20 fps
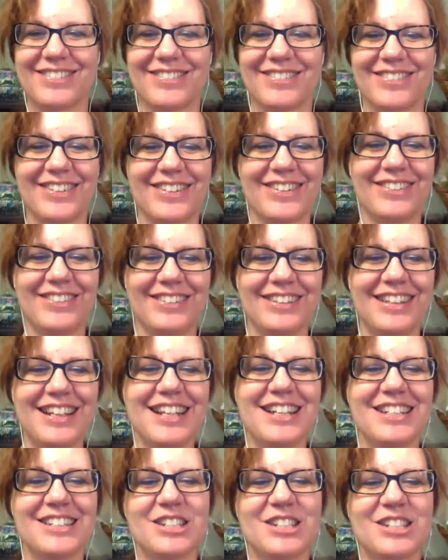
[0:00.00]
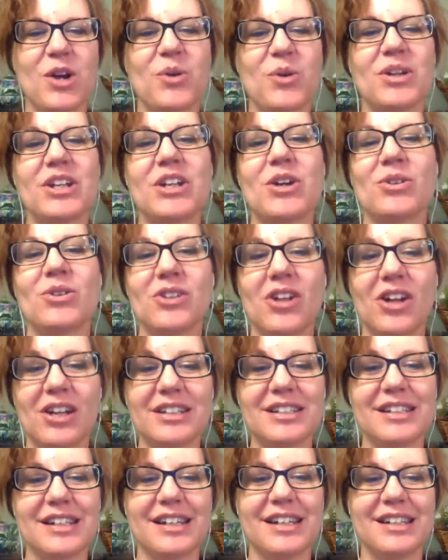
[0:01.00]
We're cool. So
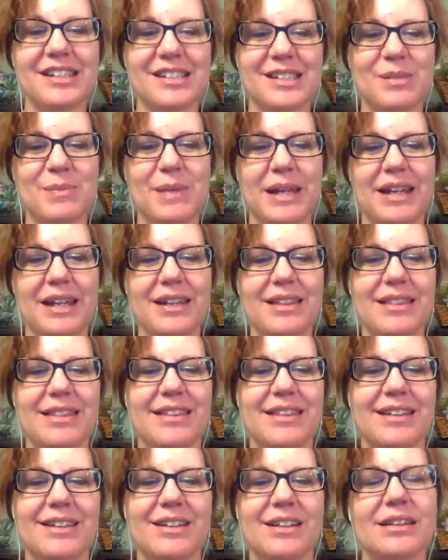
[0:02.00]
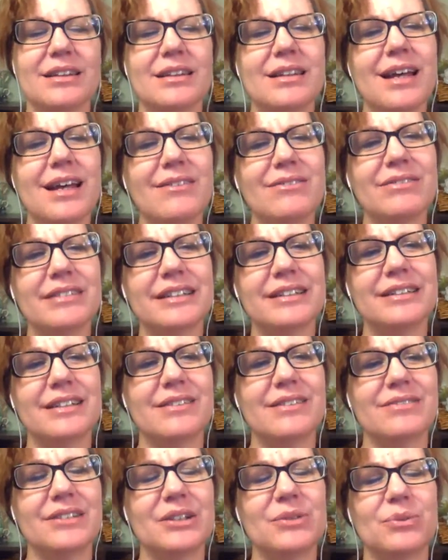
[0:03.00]
Yolanda Smith lovely,
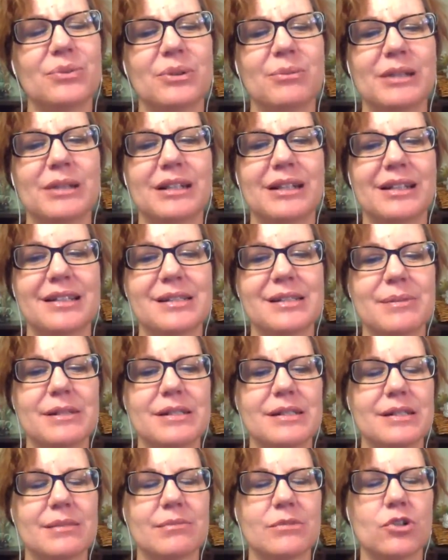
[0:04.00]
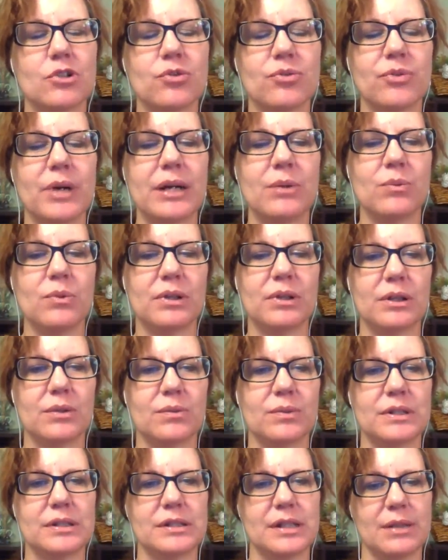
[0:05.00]
lovely woman. I spent some great one on
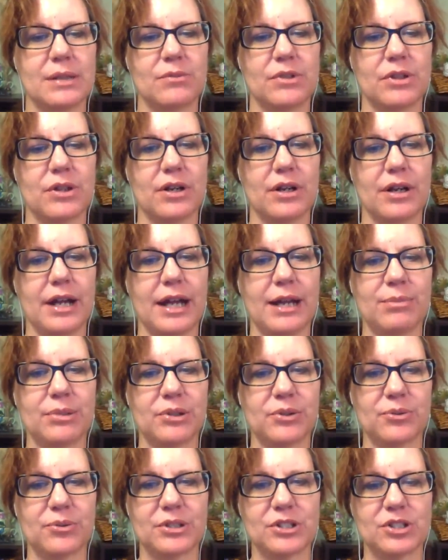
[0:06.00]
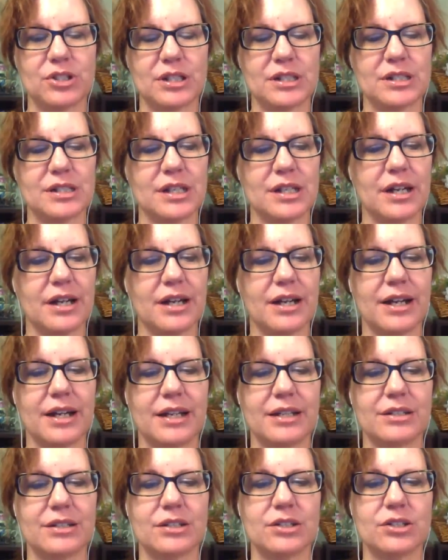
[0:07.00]
one time with her at Blue Ridge this year,
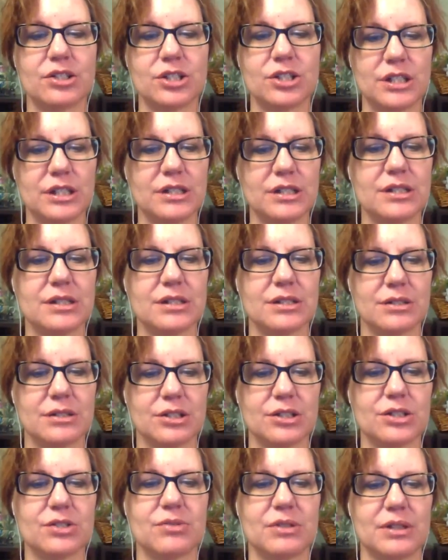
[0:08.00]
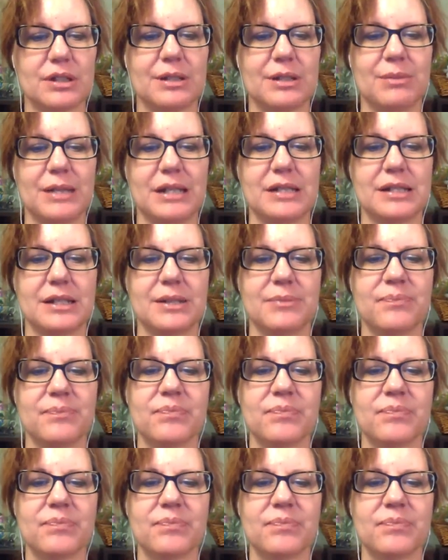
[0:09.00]
and she's just really amazing.